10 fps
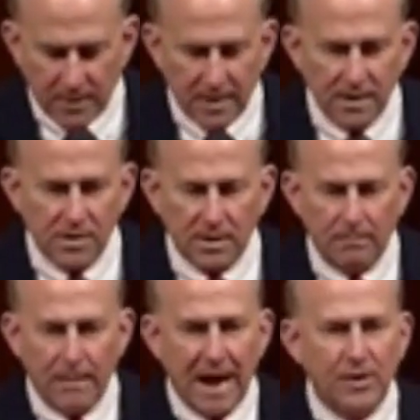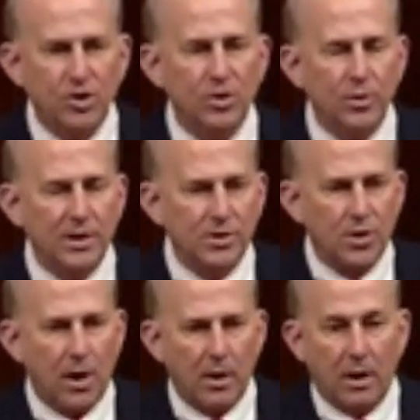most often if there was
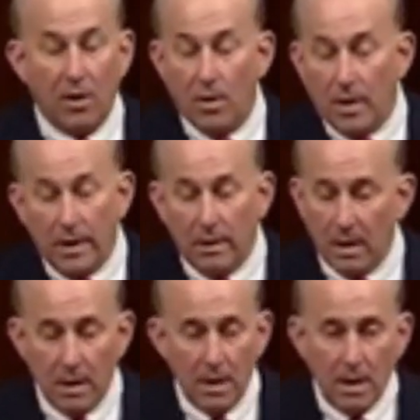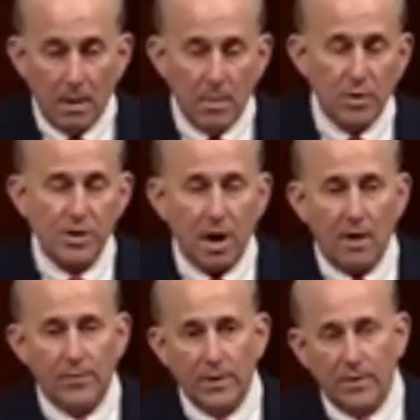violence at a courthouse, it was
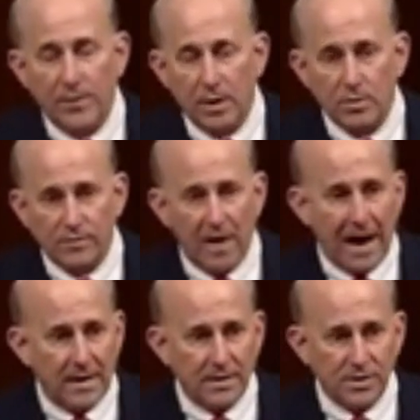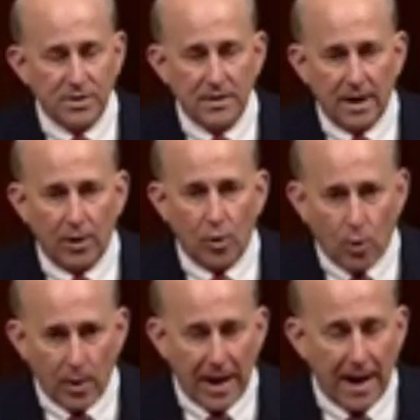over a domestic affairs
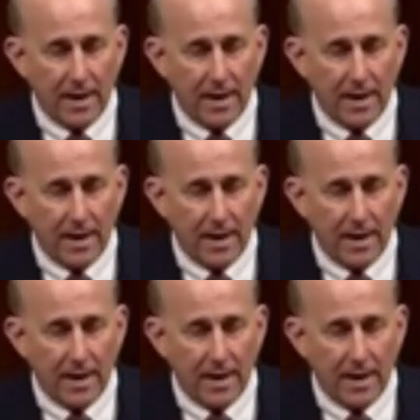case.